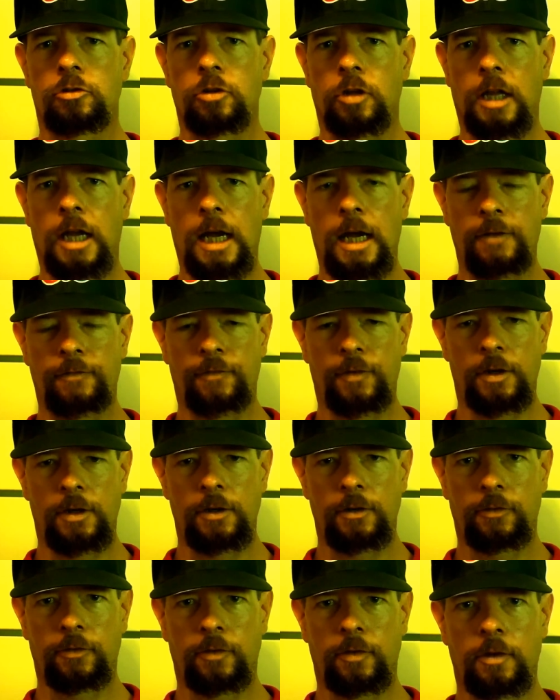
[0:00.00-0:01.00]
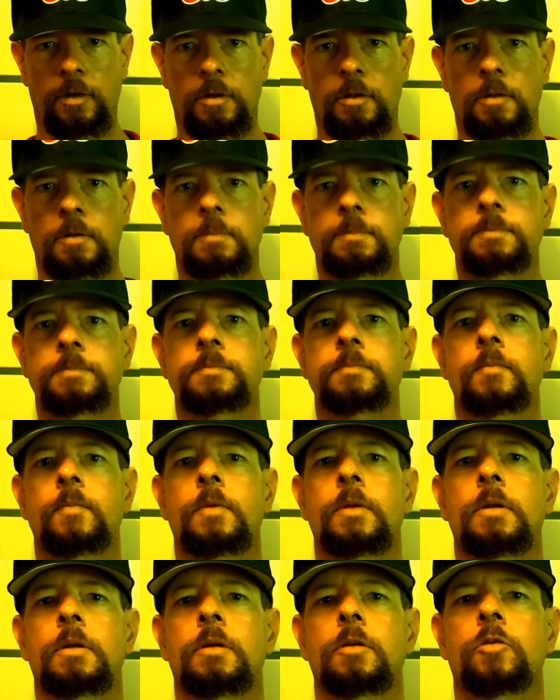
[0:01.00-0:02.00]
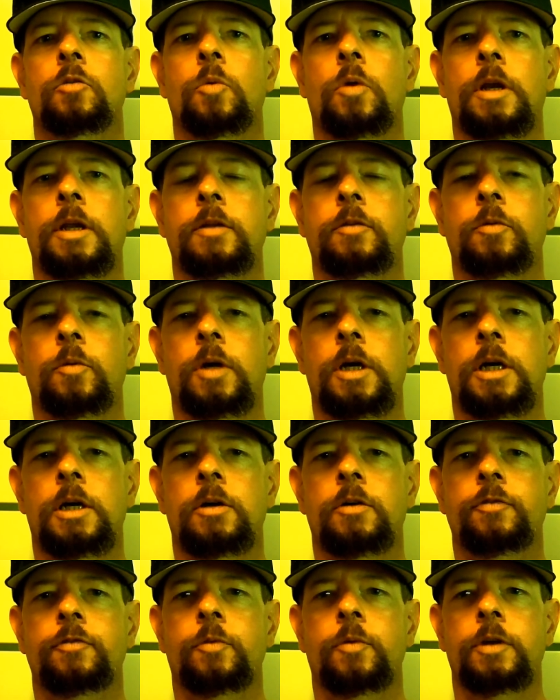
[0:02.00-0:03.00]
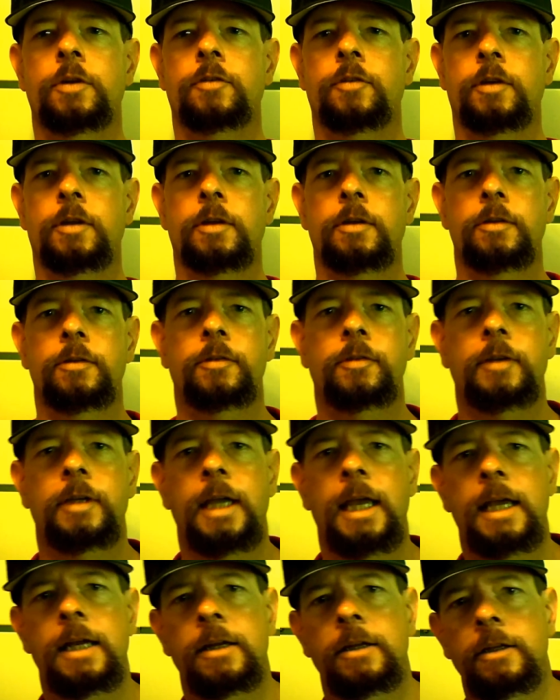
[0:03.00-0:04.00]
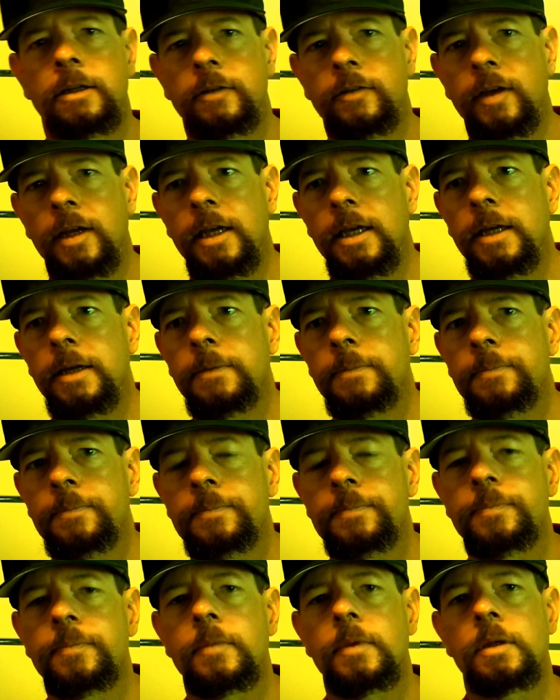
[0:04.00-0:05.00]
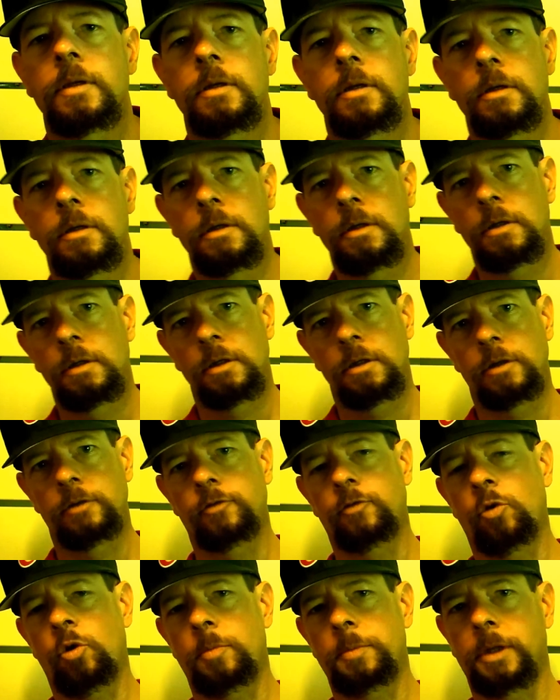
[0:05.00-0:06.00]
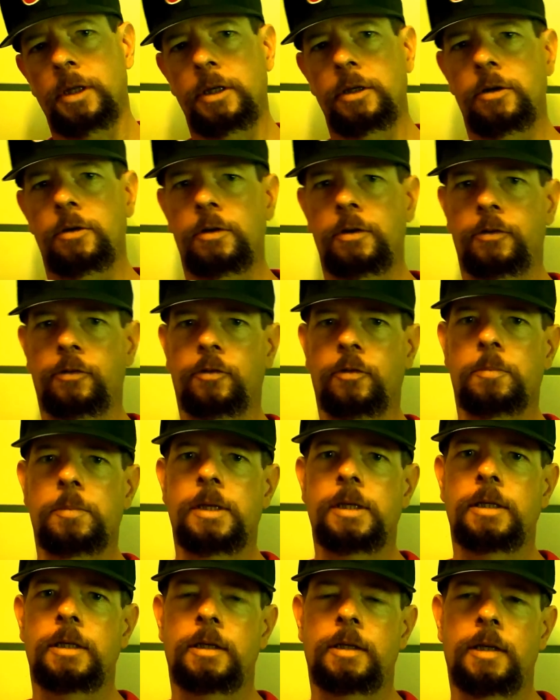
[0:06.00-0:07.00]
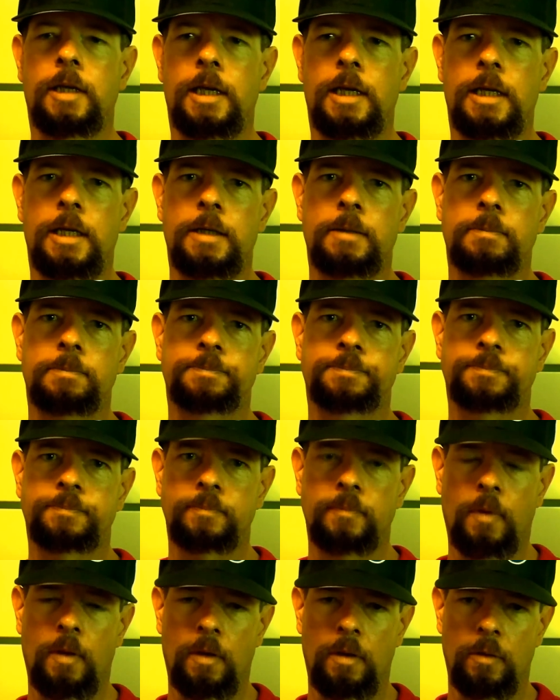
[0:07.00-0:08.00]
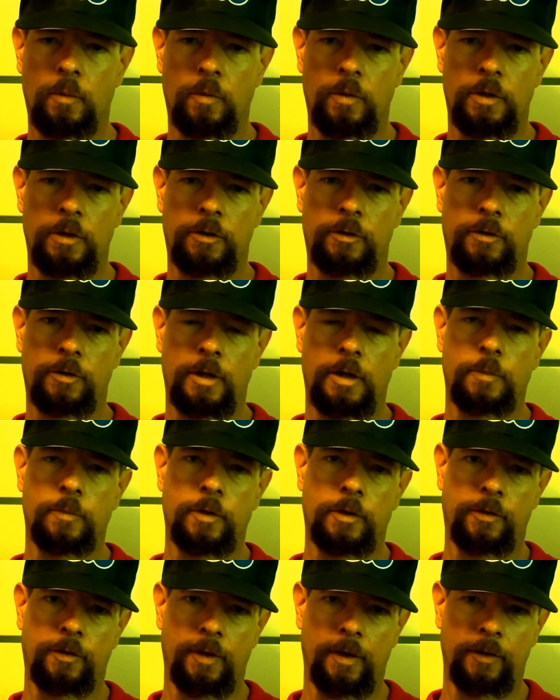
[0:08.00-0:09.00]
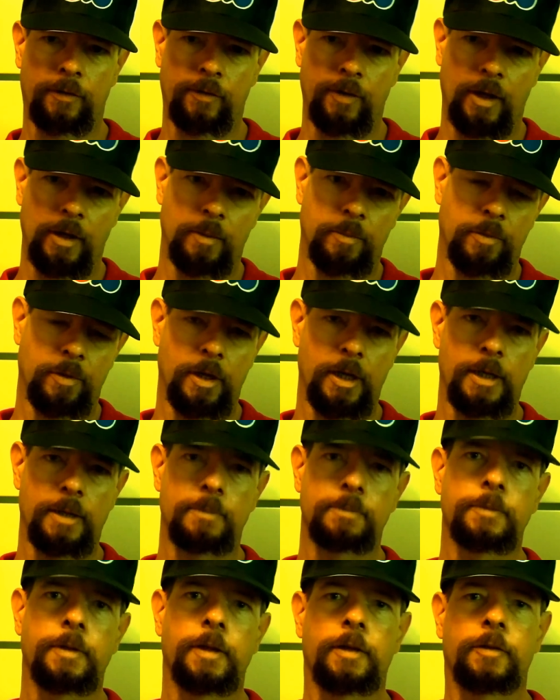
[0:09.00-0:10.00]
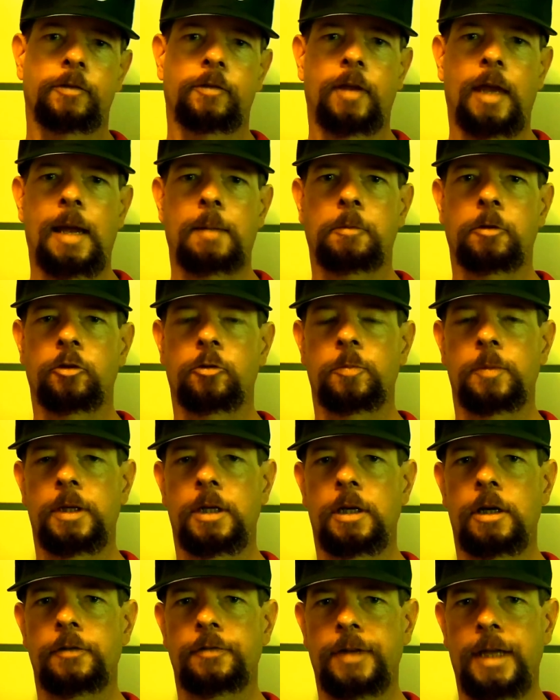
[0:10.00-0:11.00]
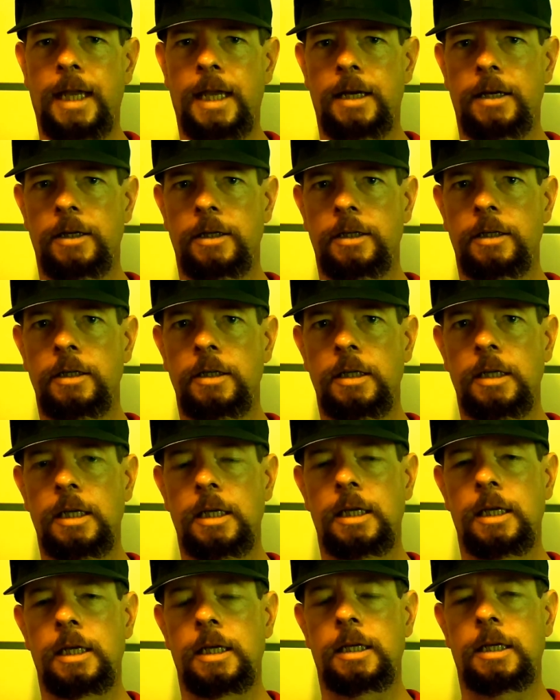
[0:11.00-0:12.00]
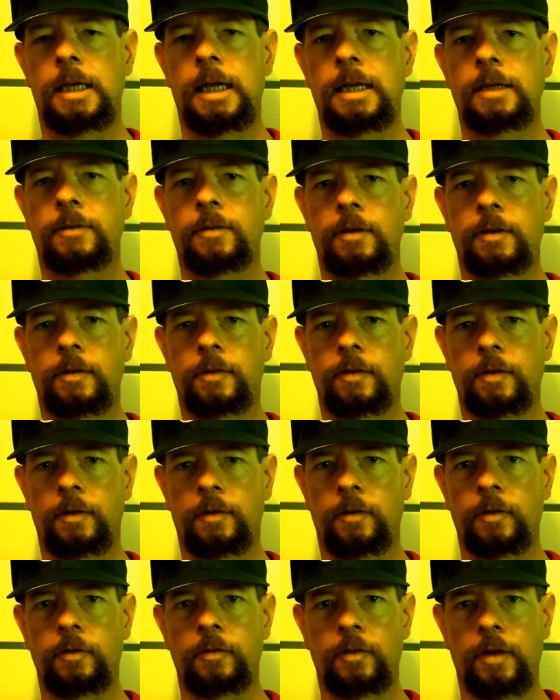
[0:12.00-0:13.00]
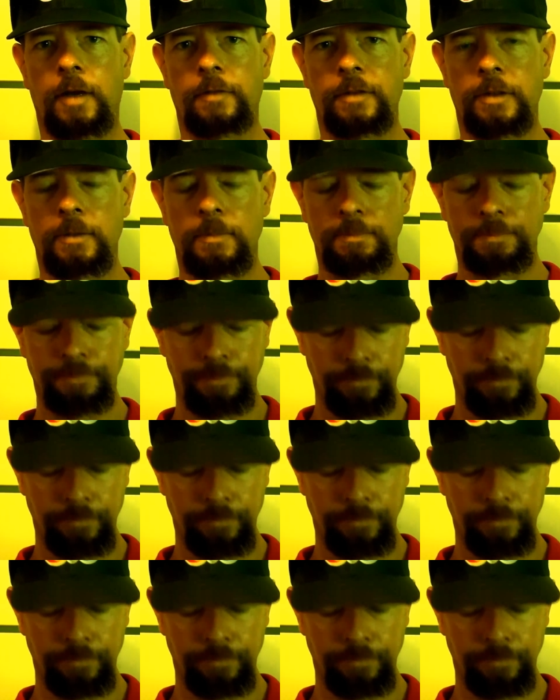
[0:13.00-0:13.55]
July 1st, 2012, which is Canada Day, formerly known as Dominion Day, which in which they celebrate the establishment of Canada in 1867.